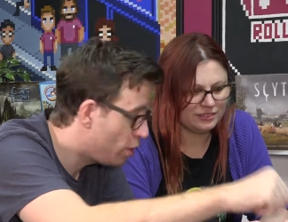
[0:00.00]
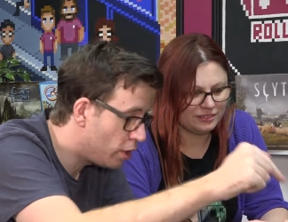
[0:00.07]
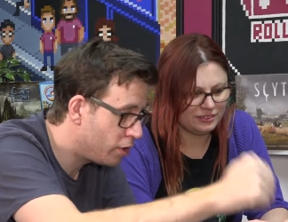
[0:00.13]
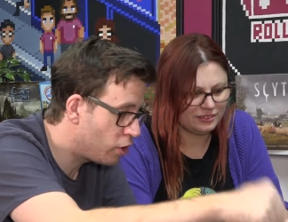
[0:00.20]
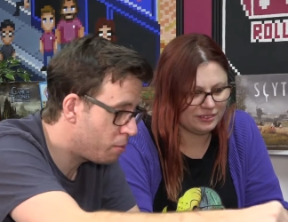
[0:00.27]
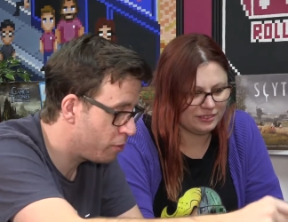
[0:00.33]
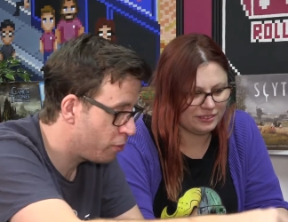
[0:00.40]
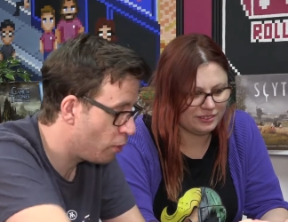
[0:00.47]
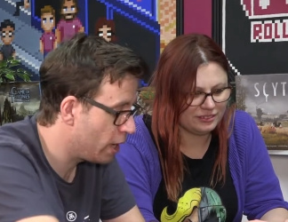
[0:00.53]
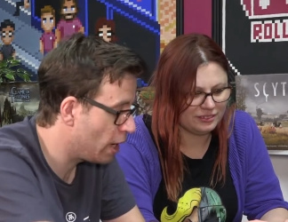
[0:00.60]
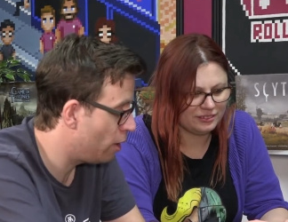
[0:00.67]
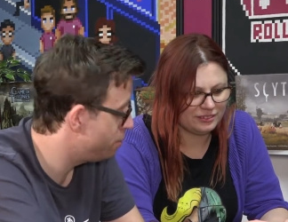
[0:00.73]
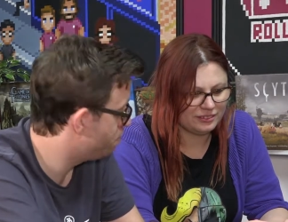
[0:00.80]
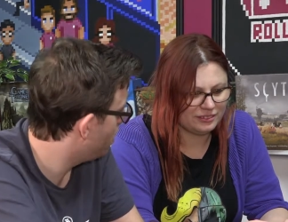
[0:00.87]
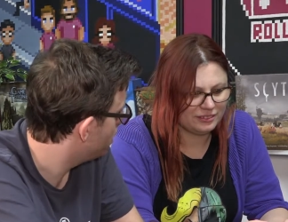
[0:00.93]
Speaker 1: you've got to do it before it
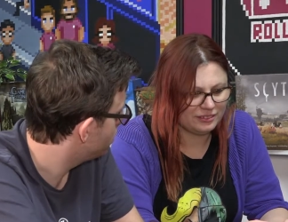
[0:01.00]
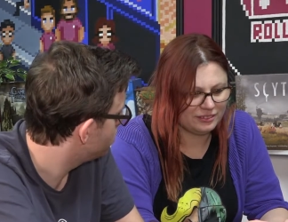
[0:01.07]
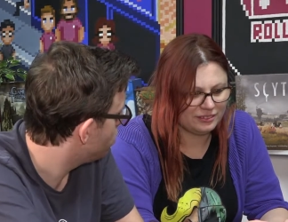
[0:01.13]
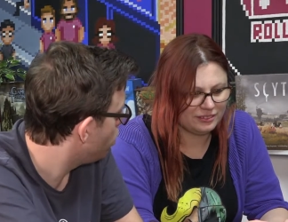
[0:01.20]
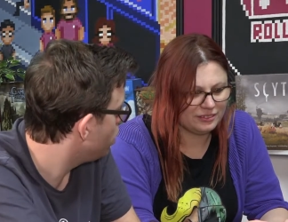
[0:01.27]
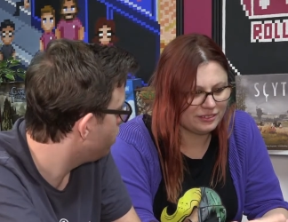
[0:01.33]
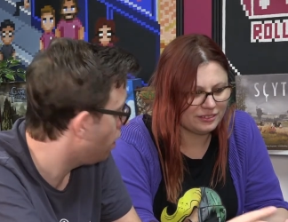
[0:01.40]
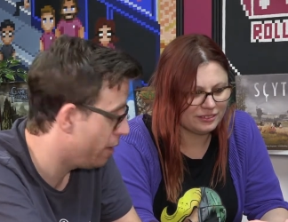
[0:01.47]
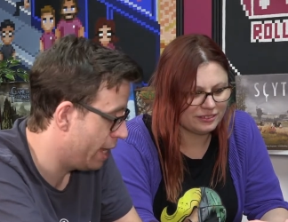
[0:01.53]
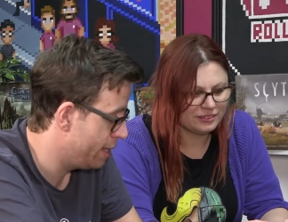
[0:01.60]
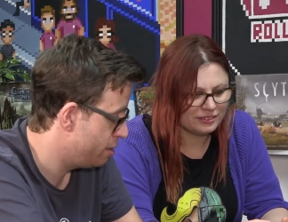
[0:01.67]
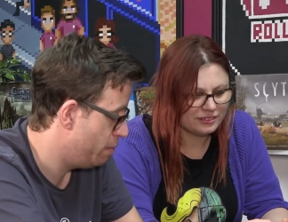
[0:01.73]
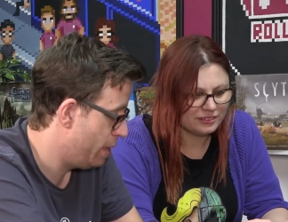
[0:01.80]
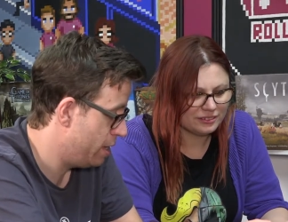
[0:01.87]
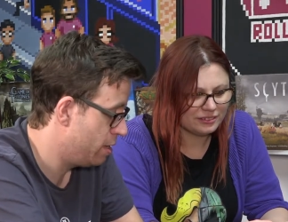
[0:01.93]
goes buzz, or you don't get
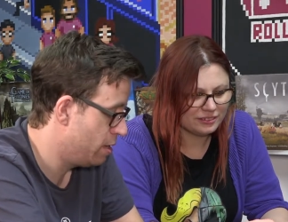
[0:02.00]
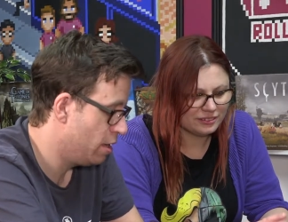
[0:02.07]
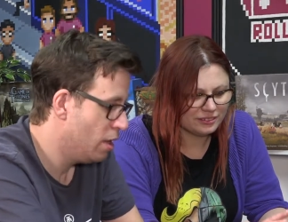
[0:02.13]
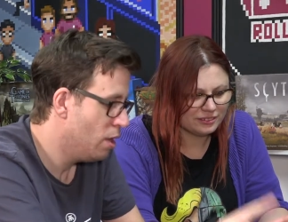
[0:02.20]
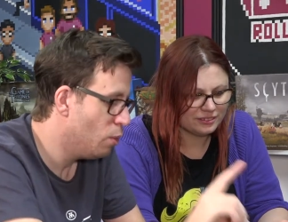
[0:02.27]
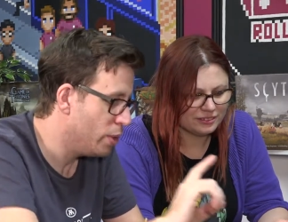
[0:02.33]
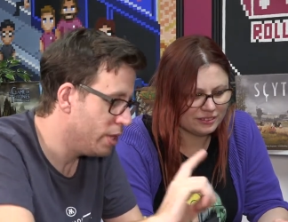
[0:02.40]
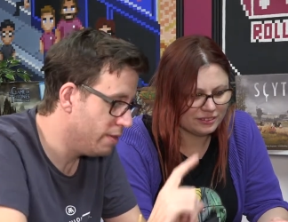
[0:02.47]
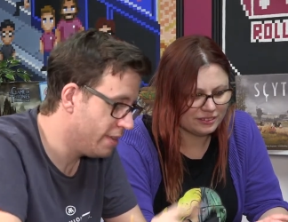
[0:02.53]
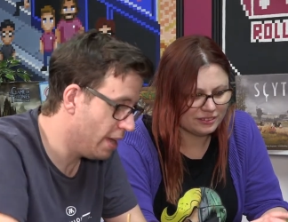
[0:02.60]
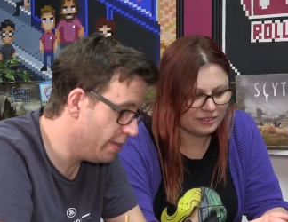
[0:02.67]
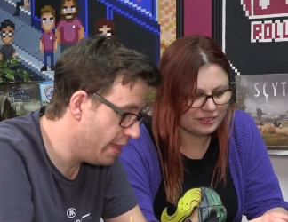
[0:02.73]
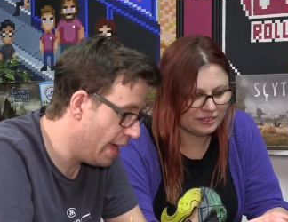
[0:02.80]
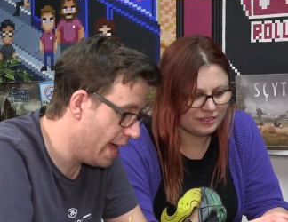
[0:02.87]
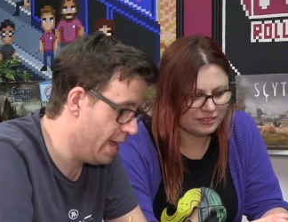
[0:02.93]
to bid. When you've
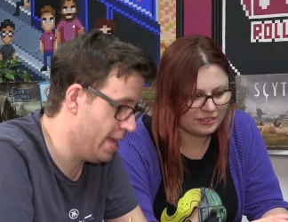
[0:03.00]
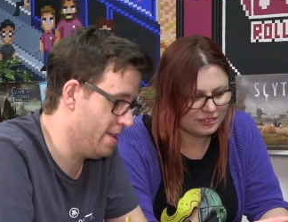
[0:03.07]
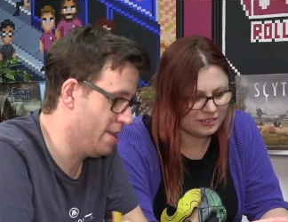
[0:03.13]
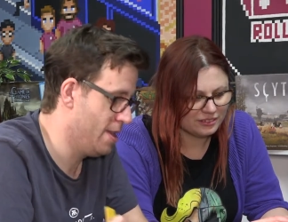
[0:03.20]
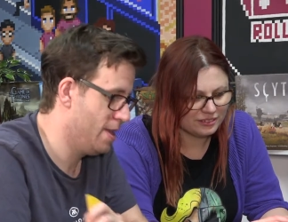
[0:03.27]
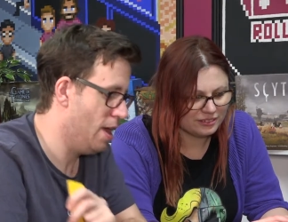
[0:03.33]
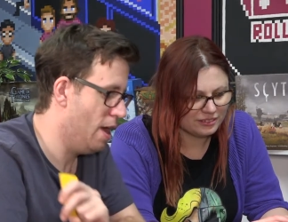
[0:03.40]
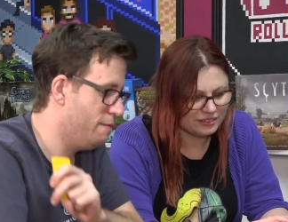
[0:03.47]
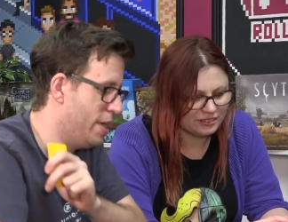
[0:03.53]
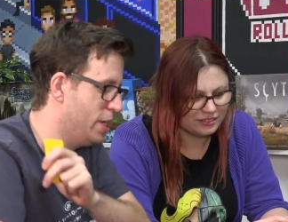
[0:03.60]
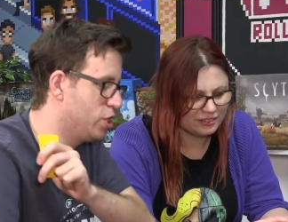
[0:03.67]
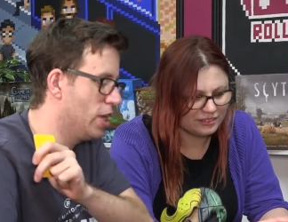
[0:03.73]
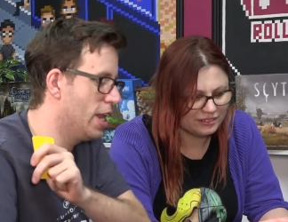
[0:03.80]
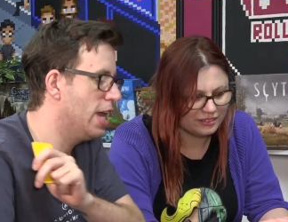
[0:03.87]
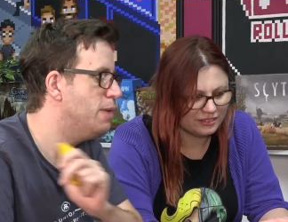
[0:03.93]
done that,
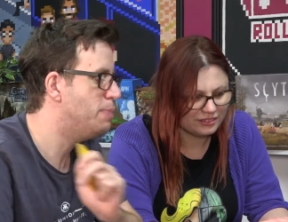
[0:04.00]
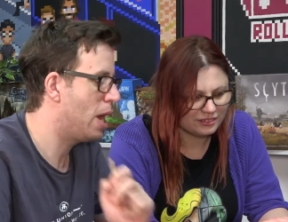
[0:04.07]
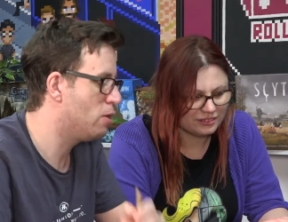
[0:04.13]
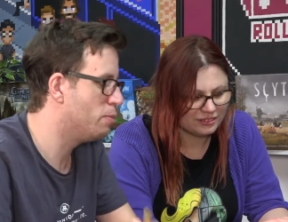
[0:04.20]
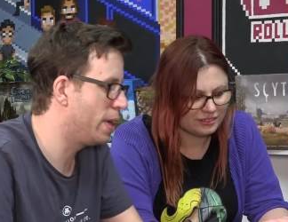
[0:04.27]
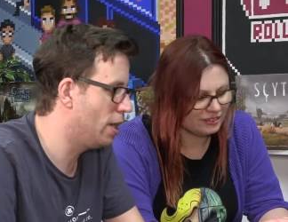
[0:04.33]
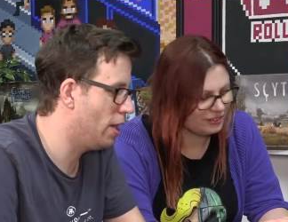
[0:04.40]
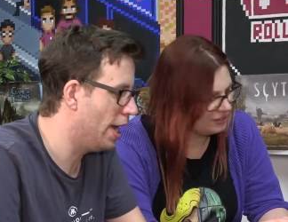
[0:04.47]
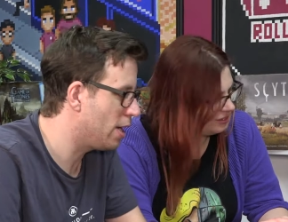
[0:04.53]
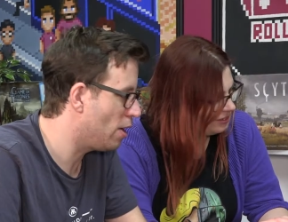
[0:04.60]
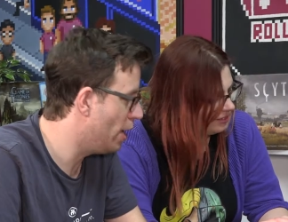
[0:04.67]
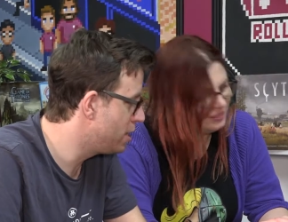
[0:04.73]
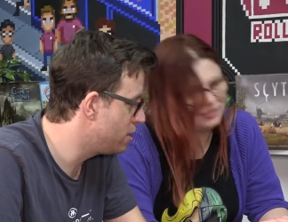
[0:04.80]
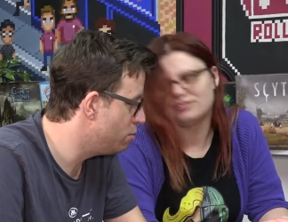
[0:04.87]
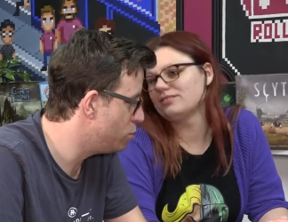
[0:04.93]
eventually eBay will be like,
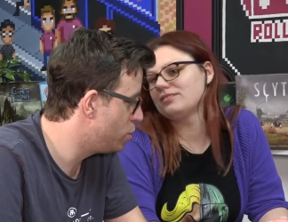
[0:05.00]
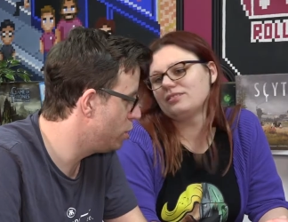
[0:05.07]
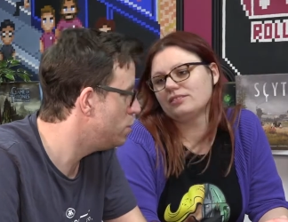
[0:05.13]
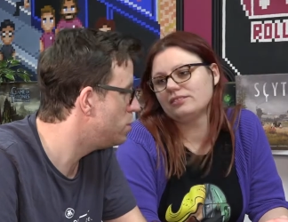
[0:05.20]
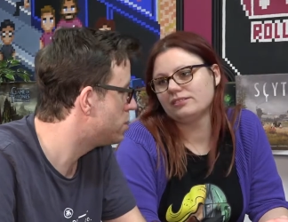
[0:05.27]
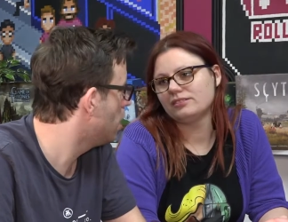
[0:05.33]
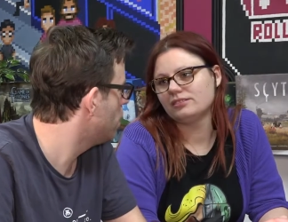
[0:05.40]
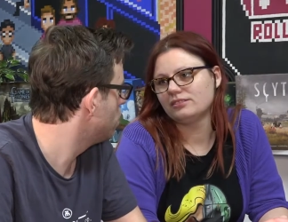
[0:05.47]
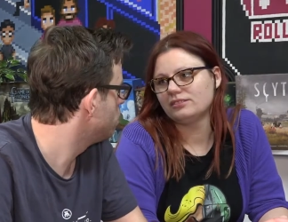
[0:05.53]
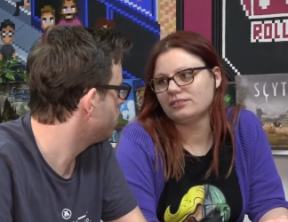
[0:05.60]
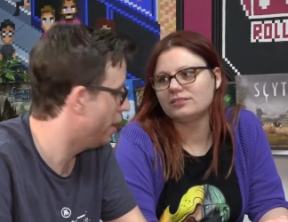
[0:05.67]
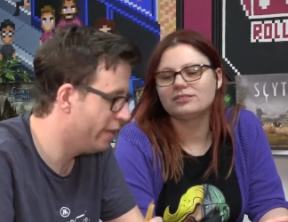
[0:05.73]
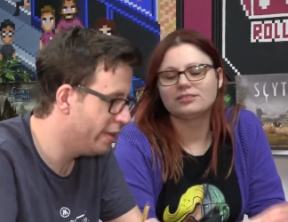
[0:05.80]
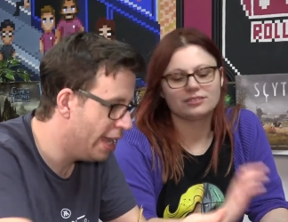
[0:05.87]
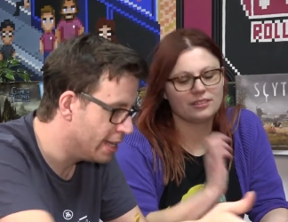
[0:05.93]
item two sold,
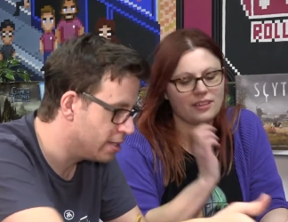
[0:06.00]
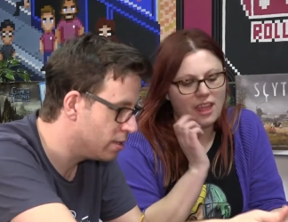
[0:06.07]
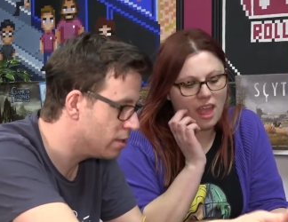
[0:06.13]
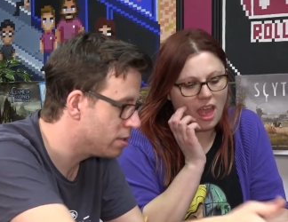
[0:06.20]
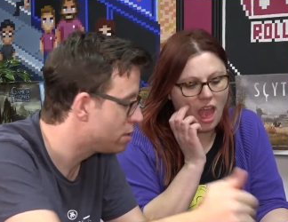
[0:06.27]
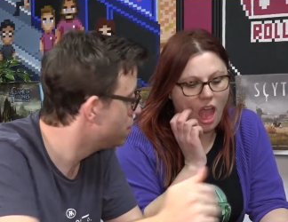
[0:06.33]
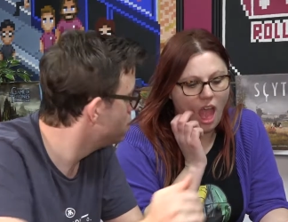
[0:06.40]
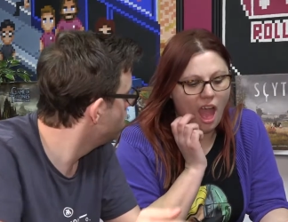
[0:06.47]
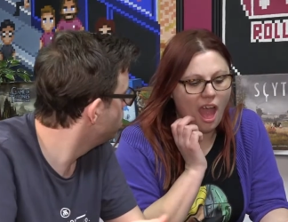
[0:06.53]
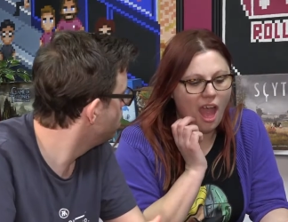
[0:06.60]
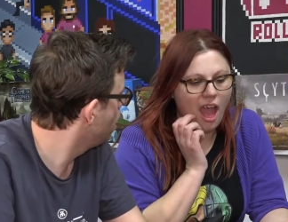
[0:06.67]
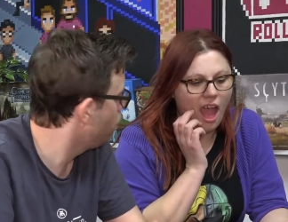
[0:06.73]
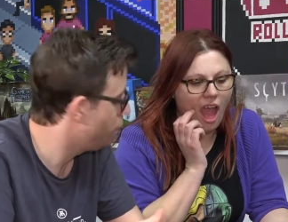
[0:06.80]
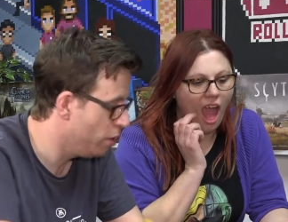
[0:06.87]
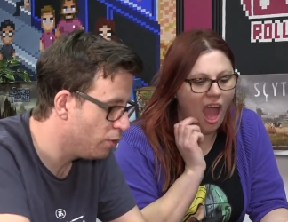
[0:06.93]
and then that's yours
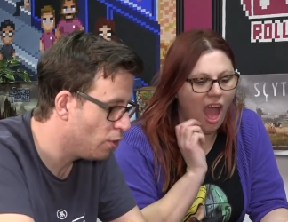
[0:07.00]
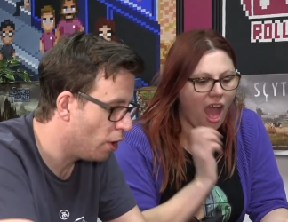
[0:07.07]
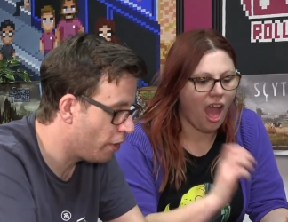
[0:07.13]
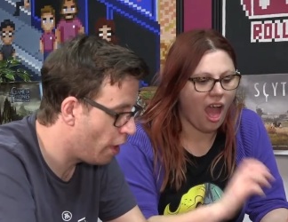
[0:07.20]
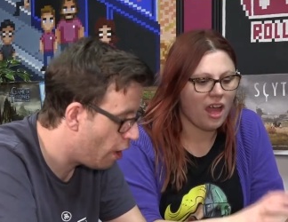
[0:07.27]
if, if you've got the